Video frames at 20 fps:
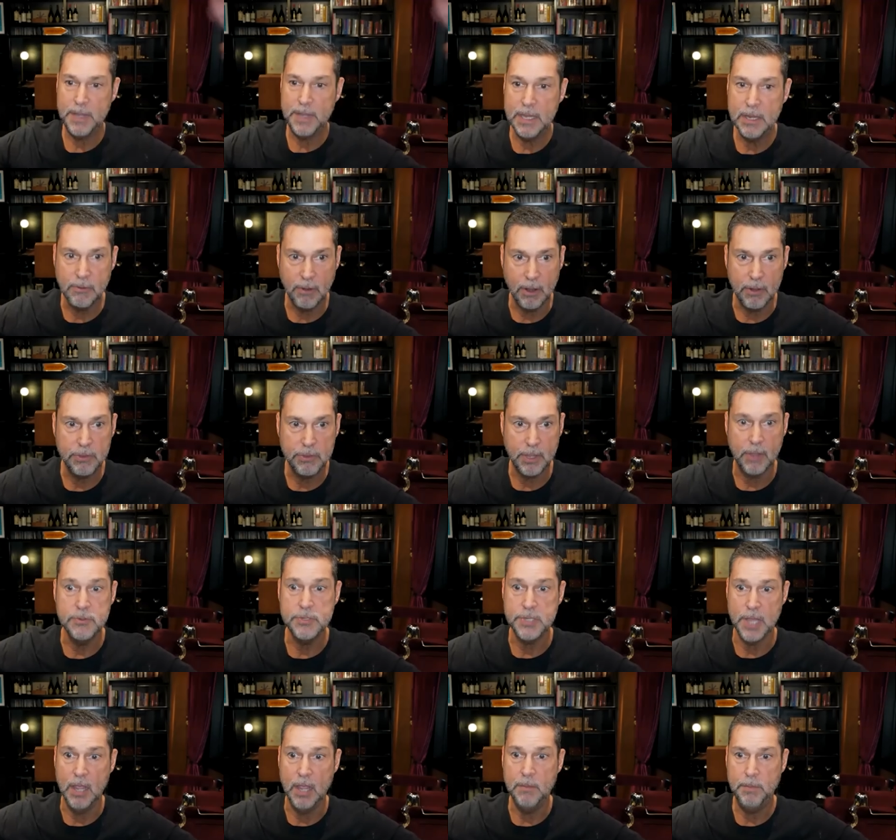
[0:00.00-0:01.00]
growth goes
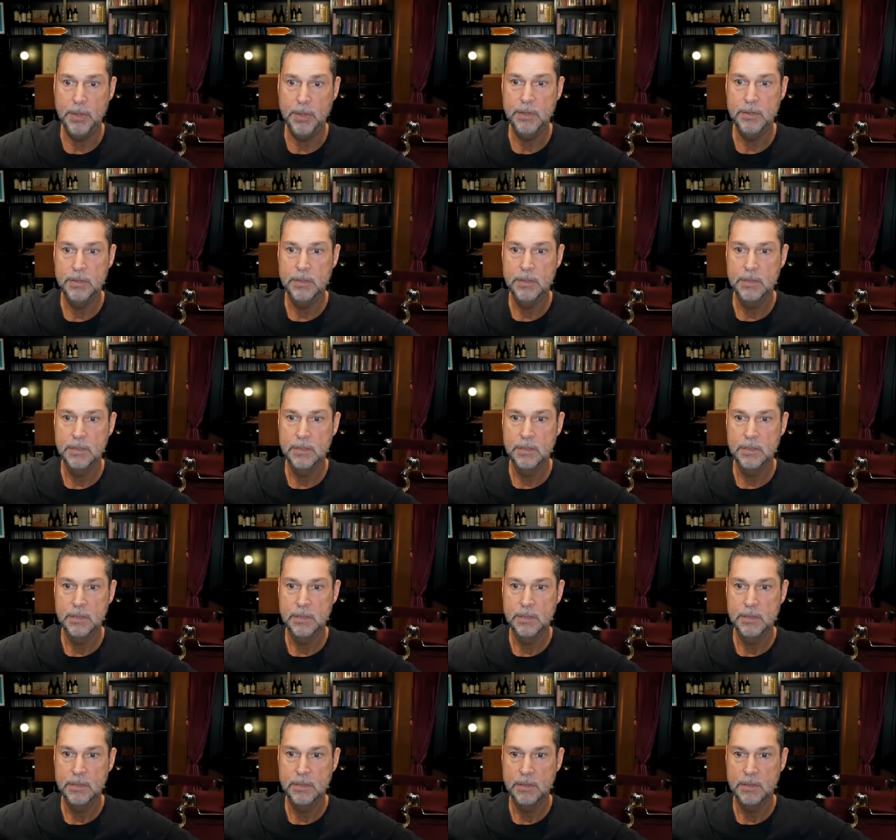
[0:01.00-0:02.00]
up
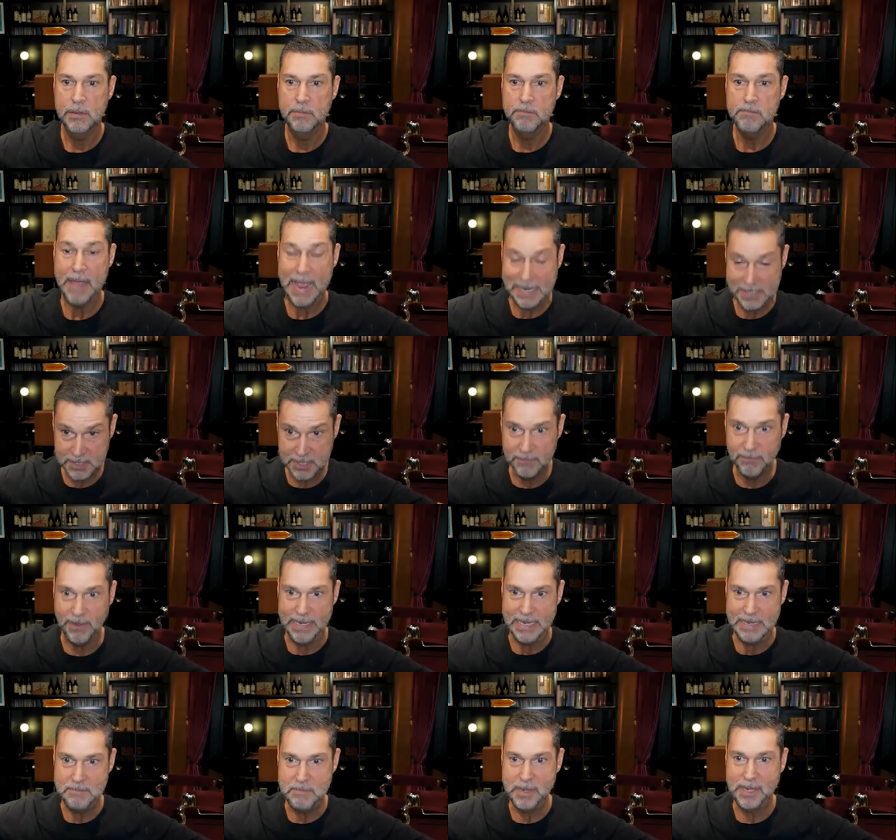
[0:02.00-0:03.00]

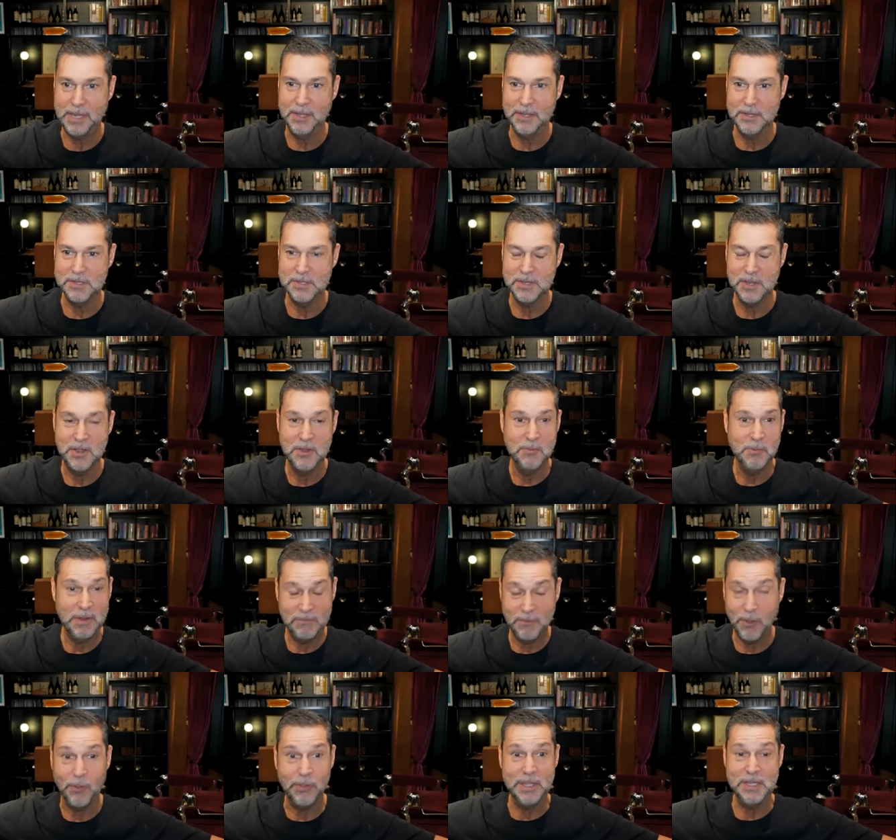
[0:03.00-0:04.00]
massively because we've
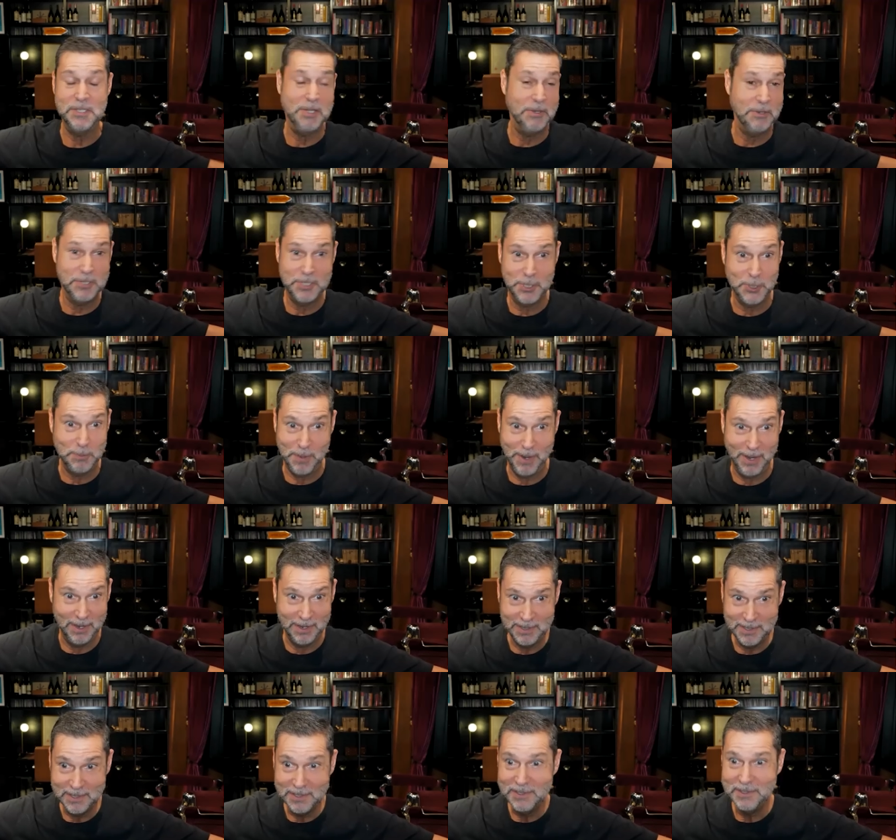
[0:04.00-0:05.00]
got these new super
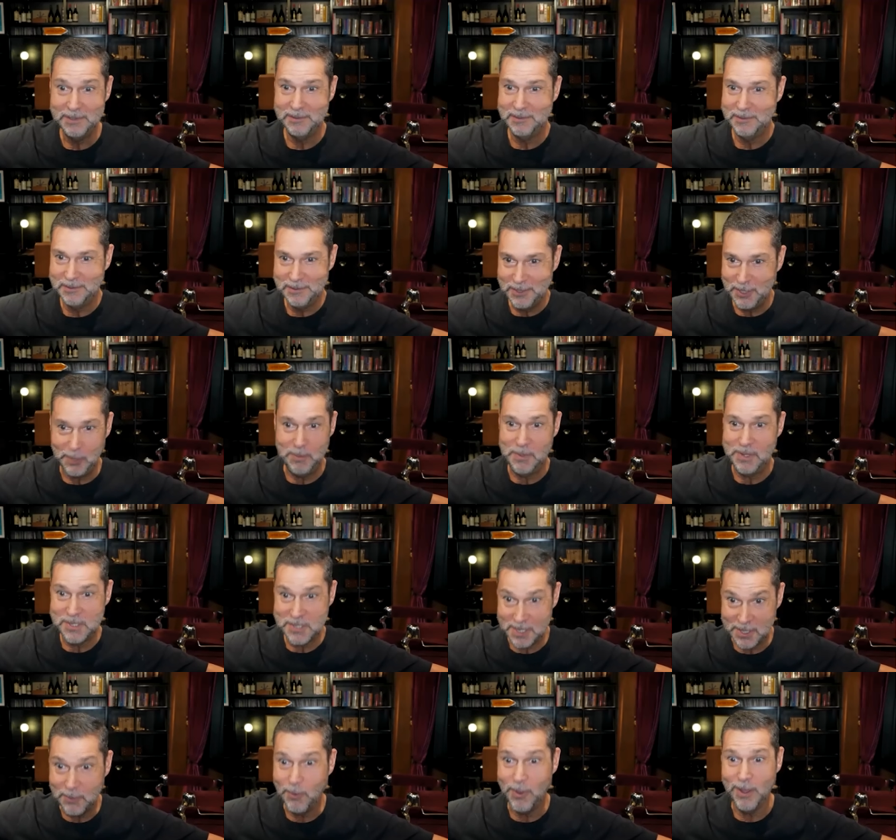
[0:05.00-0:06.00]
humans
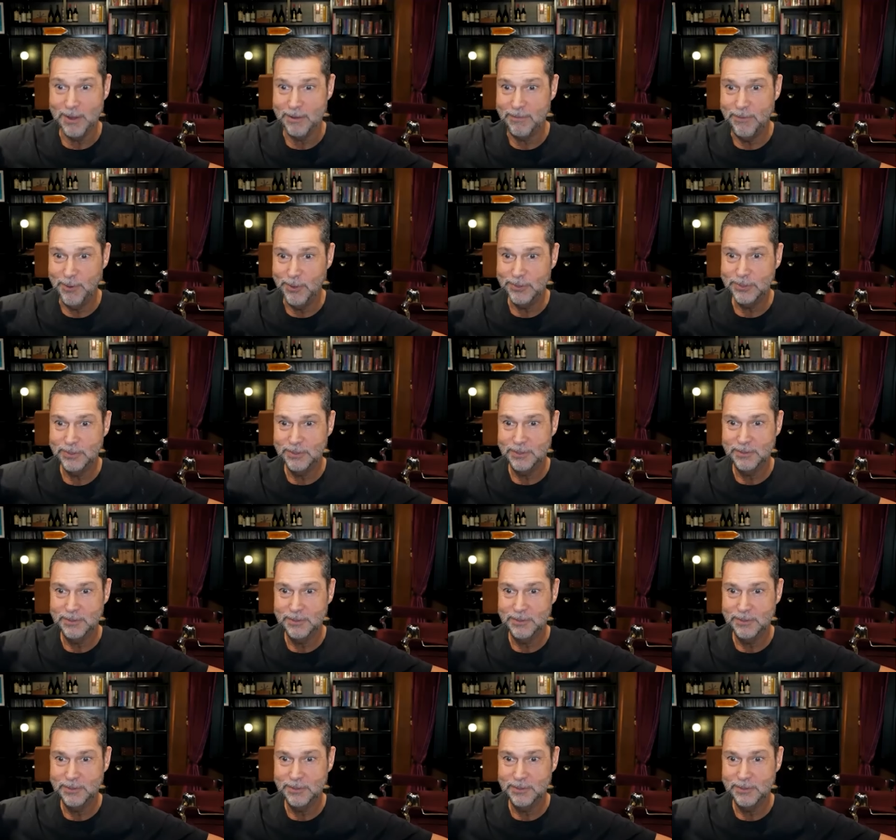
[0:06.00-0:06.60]
in the workforce,